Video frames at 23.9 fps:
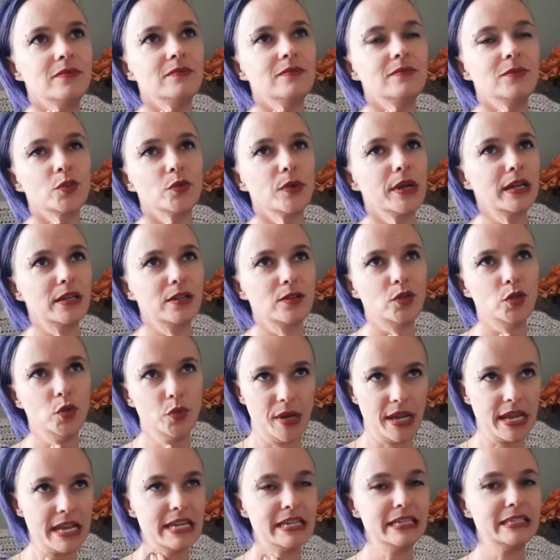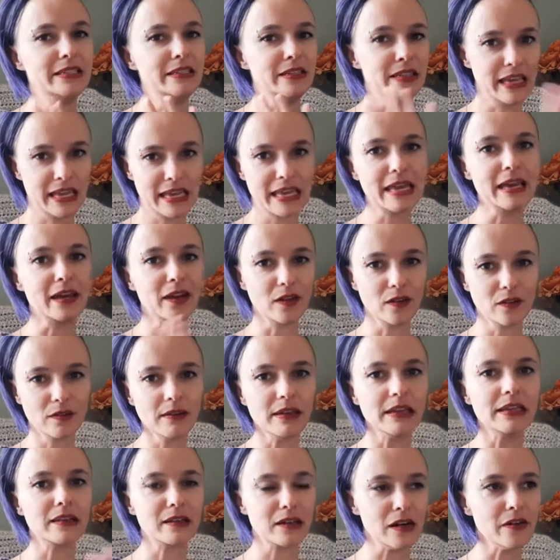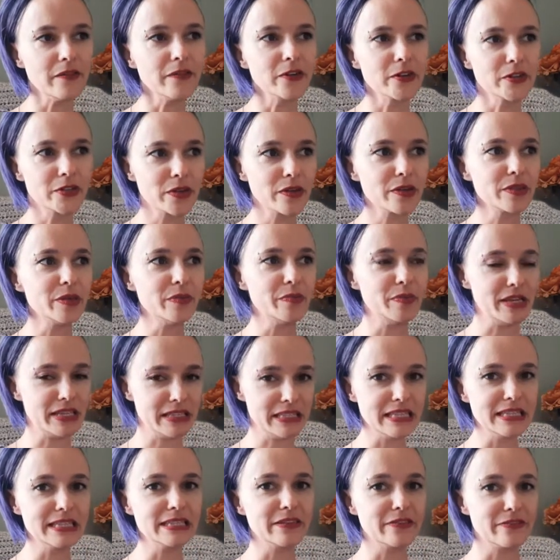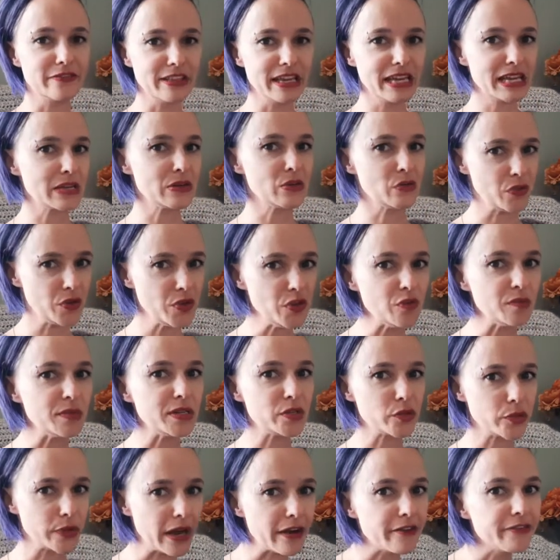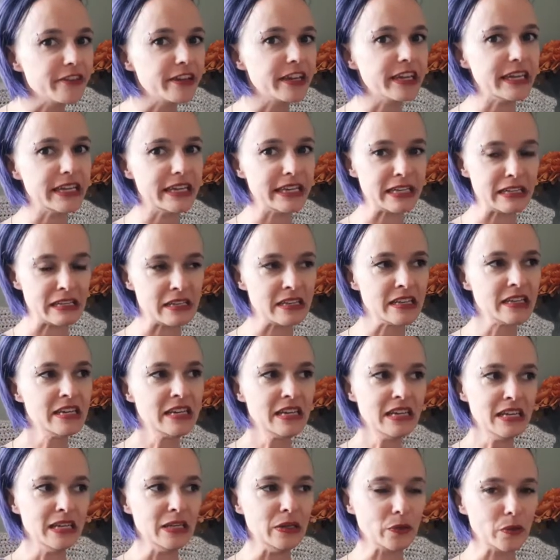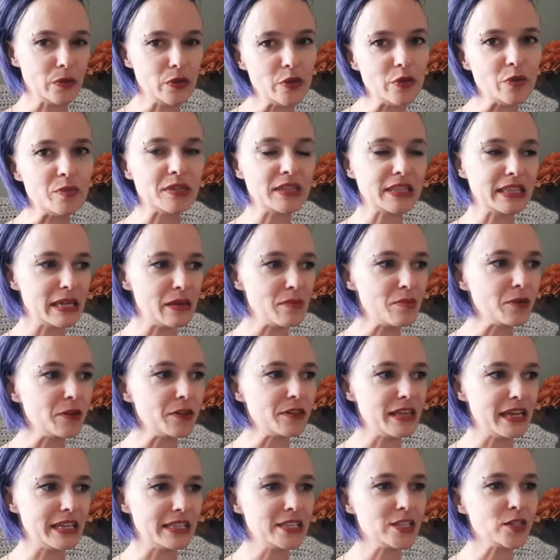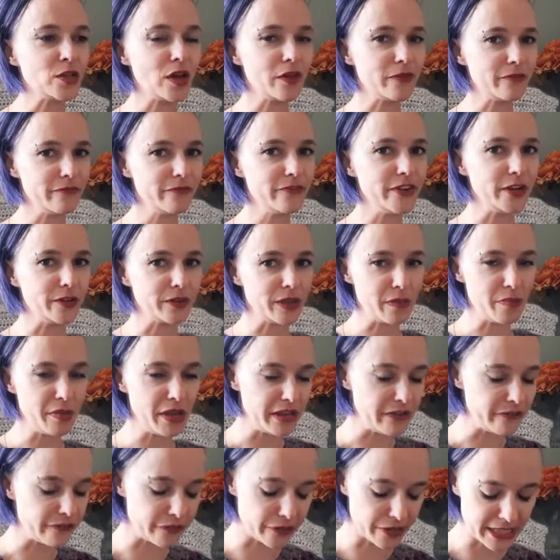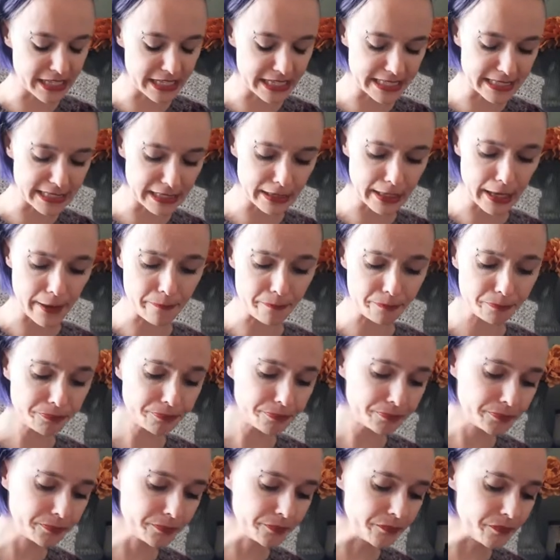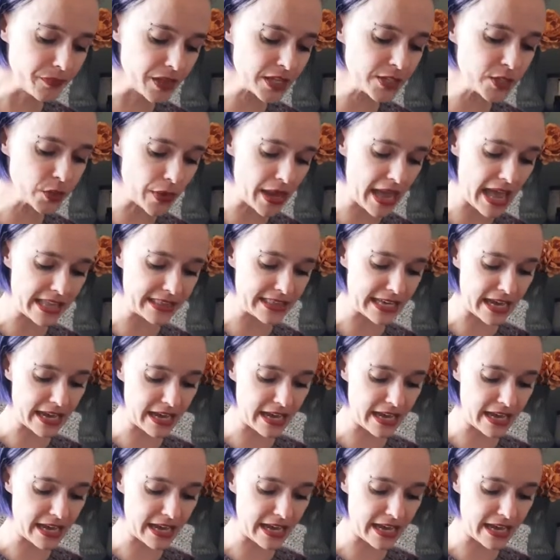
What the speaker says: direct trade, like it covers all the bases of like no human trafficking and no human labor that's not fairly paid for and things like that. So I have